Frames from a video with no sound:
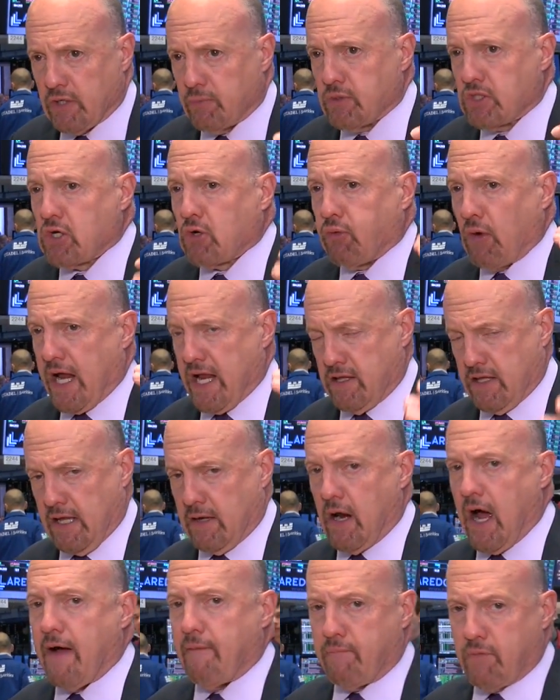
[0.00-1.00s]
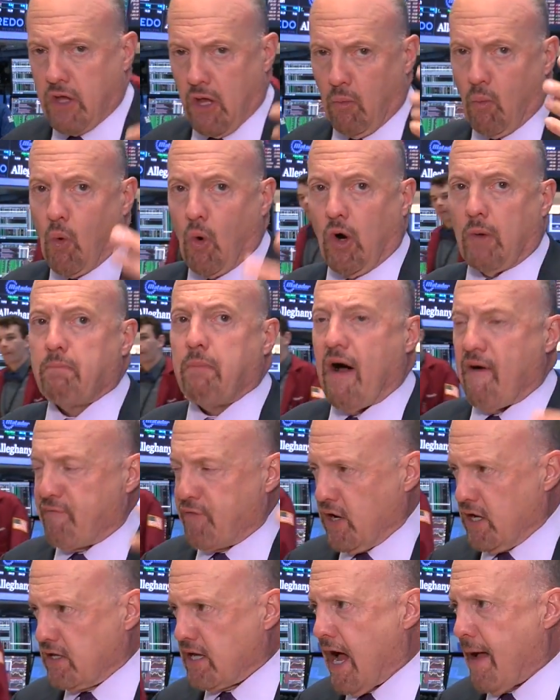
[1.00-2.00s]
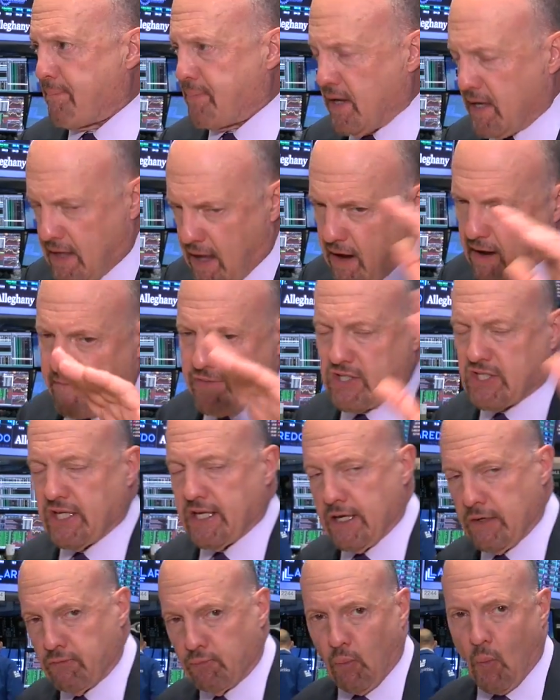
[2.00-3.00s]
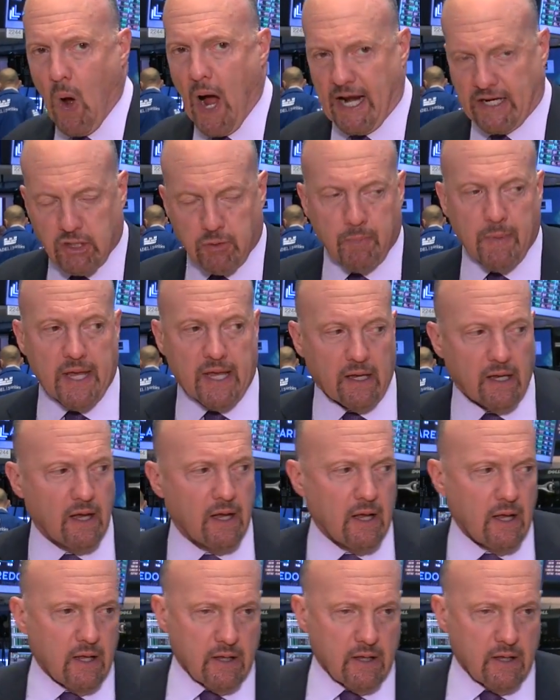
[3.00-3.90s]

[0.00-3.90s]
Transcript: It was great that I, you know, Warren Buffett adopted. Now, obviously, he didn't watch me.